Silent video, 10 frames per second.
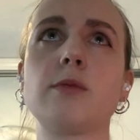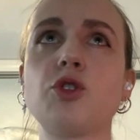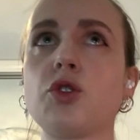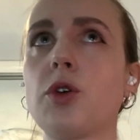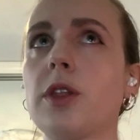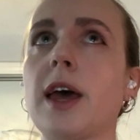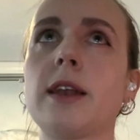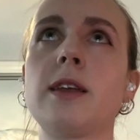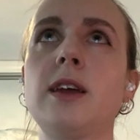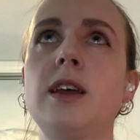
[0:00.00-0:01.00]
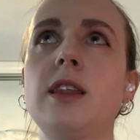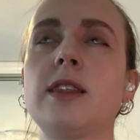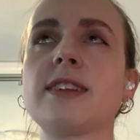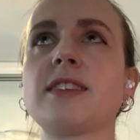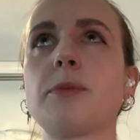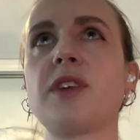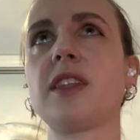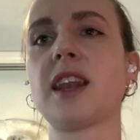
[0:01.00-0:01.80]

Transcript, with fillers: I'm sure that that's something